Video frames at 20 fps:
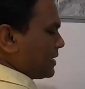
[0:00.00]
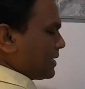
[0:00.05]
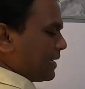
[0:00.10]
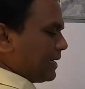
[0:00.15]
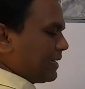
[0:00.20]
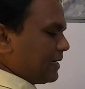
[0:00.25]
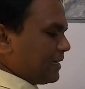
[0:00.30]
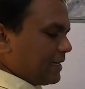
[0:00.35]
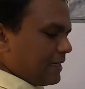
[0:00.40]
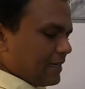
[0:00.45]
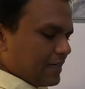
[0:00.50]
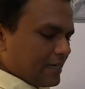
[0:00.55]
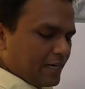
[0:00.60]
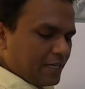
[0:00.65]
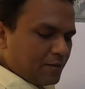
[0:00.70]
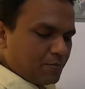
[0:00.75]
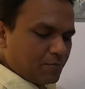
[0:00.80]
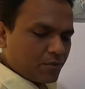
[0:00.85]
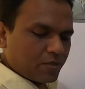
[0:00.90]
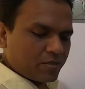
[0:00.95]

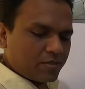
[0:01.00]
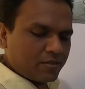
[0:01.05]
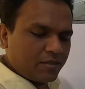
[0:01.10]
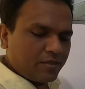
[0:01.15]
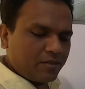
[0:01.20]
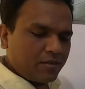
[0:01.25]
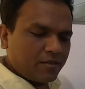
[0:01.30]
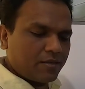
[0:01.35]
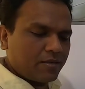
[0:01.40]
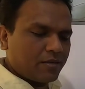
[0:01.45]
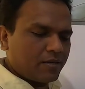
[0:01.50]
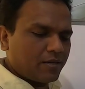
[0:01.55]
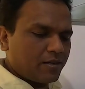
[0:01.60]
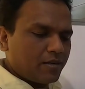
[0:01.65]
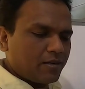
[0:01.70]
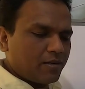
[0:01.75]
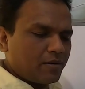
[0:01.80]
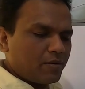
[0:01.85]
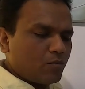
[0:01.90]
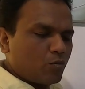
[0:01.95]
99%
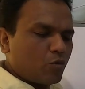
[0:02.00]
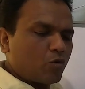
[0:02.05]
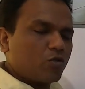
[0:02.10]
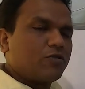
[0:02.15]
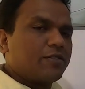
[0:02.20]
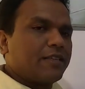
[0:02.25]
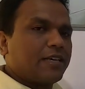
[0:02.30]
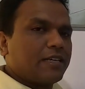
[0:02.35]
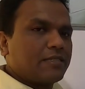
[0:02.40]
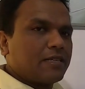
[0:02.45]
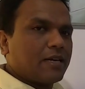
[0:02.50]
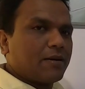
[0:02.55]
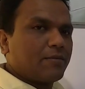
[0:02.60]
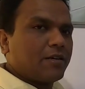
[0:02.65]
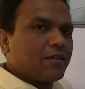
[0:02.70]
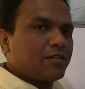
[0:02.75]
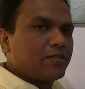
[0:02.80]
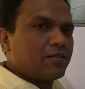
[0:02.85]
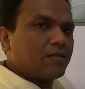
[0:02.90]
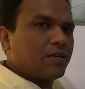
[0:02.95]
most of the
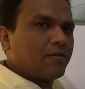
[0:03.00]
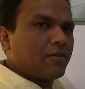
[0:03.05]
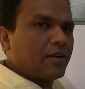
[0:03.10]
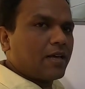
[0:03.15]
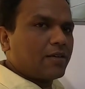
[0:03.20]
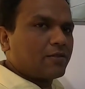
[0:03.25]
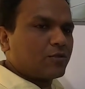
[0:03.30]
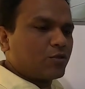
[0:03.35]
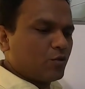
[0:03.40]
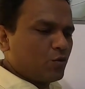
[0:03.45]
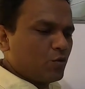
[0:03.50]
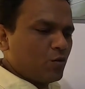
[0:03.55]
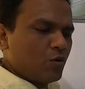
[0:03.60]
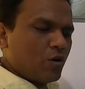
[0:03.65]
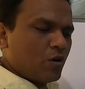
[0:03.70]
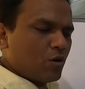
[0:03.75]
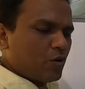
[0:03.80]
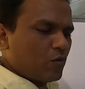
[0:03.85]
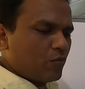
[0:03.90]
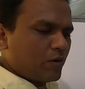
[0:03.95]
examination they will ask you